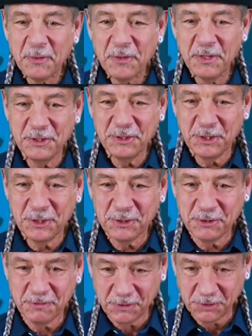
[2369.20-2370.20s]
these
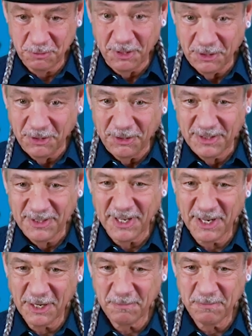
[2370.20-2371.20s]
years of struggle
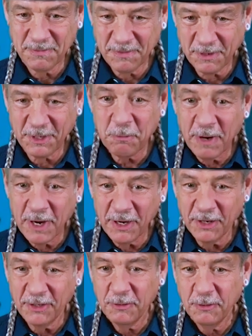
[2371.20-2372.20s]
very
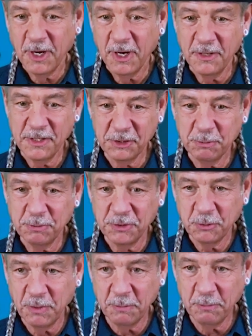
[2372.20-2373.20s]
well. This
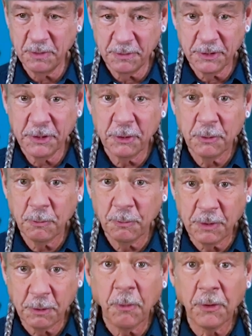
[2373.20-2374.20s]
was when we were
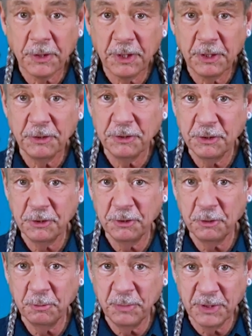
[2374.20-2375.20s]
working
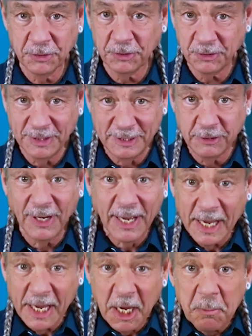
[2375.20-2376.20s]
to build a legal
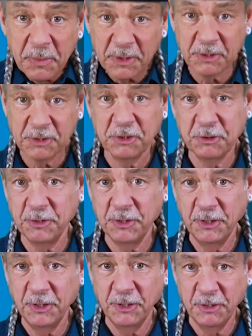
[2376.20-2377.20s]
hemp industry
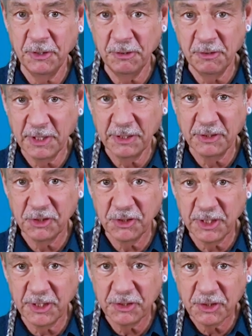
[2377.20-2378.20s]
in the United
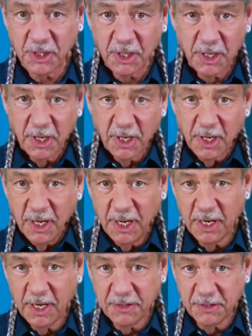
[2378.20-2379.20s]
States.
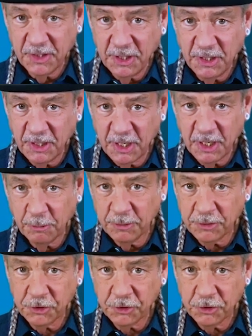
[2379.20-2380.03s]
And the DEA was